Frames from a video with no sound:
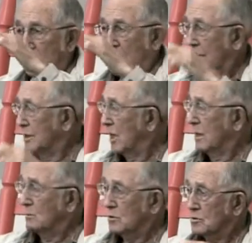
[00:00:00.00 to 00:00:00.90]
had
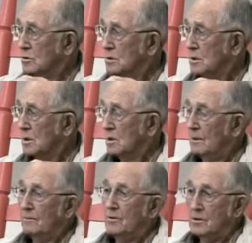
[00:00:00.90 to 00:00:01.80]
tables,
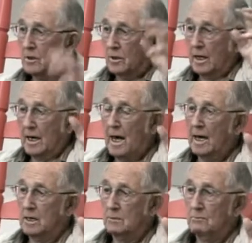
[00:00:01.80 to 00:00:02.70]
you had
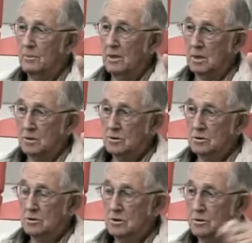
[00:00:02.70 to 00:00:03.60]
hanging
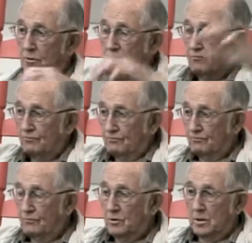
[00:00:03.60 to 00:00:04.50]
bunks, you just
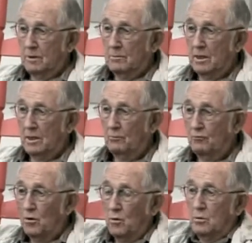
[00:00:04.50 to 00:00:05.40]
put them
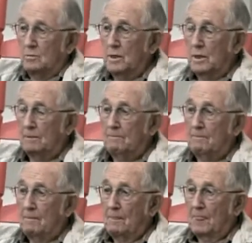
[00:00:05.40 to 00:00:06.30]
up, fold them up,
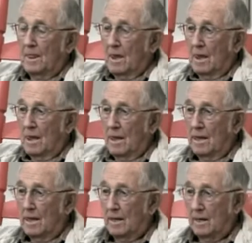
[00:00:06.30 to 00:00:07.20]

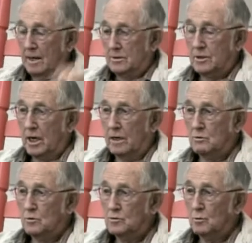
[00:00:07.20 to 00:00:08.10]
and
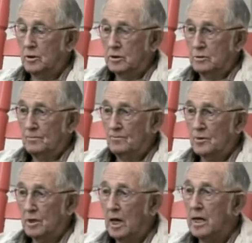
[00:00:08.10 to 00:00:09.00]
tables where you
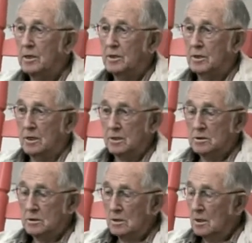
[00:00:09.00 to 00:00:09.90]
ate the
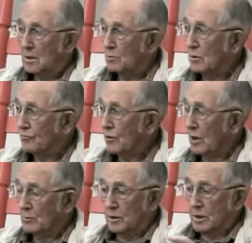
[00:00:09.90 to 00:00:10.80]
days. One
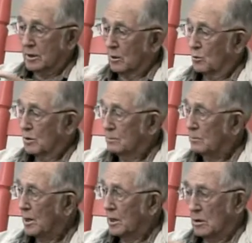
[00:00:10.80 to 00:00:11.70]
fellow would take a wooden
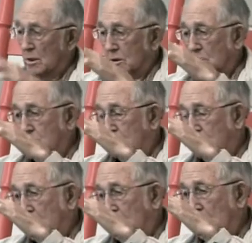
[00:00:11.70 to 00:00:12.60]
pail and go to
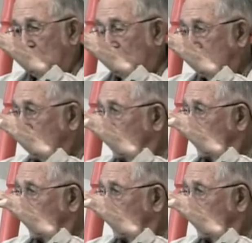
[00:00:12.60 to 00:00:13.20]
the galley